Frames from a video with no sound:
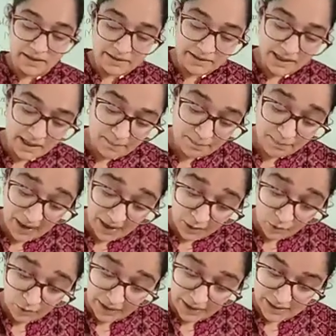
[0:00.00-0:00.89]
Then
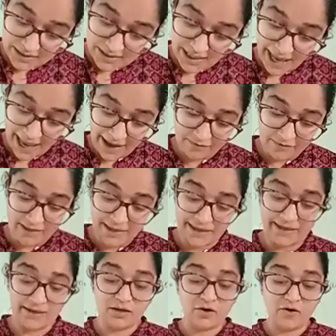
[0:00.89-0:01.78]
penguins have a
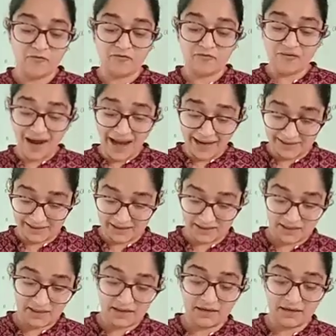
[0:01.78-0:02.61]
layer of fat